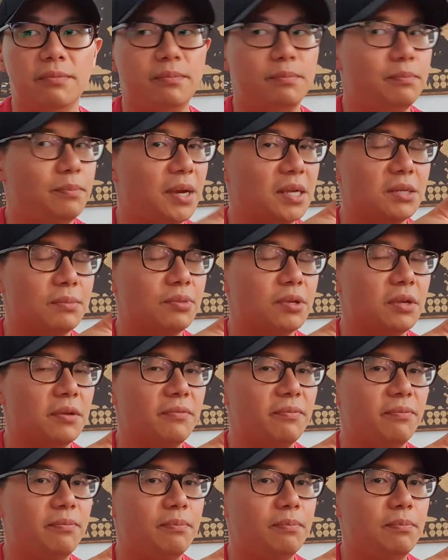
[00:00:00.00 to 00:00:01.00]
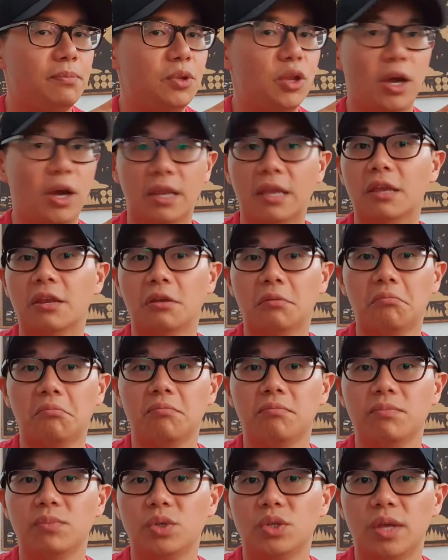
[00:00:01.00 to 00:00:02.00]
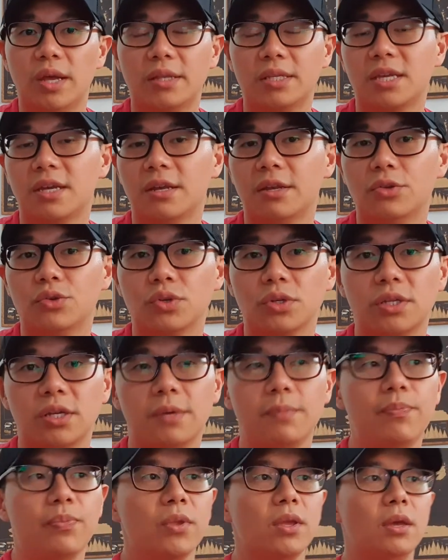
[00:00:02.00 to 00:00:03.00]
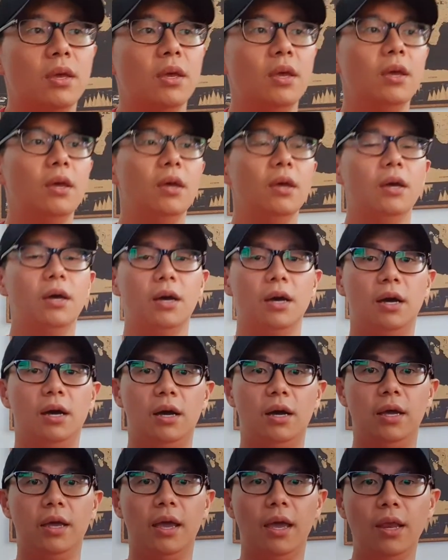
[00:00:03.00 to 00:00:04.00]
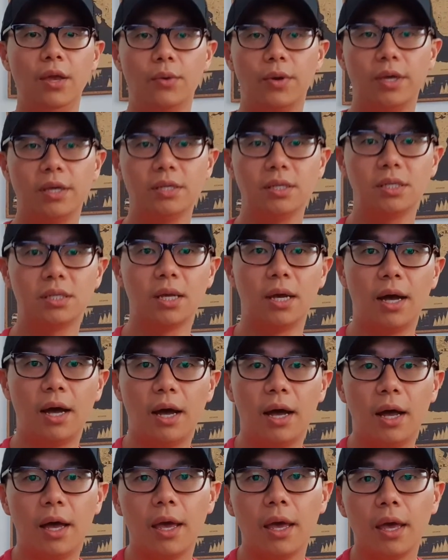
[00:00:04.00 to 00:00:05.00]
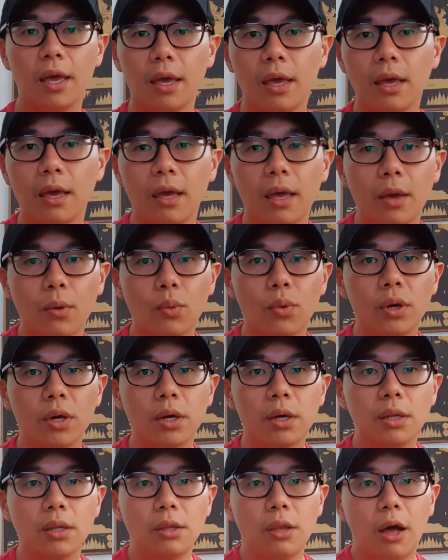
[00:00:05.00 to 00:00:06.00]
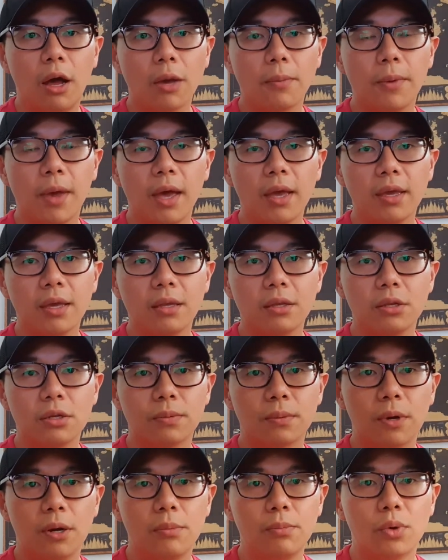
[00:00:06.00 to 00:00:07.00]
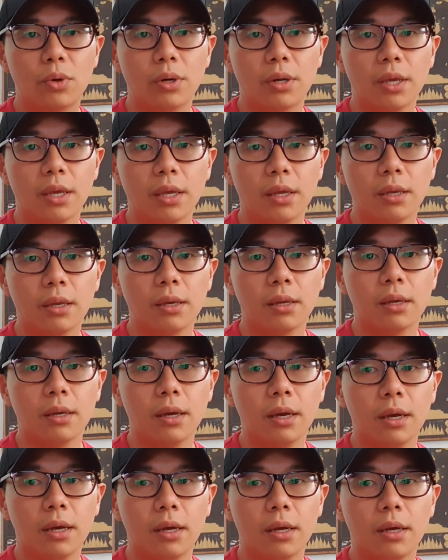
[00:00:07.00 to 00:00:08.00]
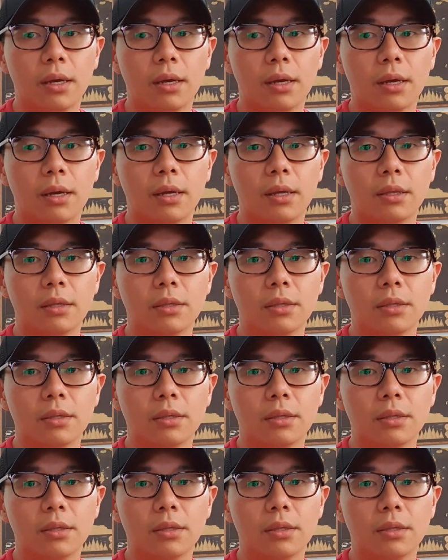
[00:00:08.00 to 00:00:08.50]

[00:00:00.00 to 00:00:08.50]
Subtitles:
by simply not eating. So that's kind of interesting. Anyways, I will log back in tomorrow morning to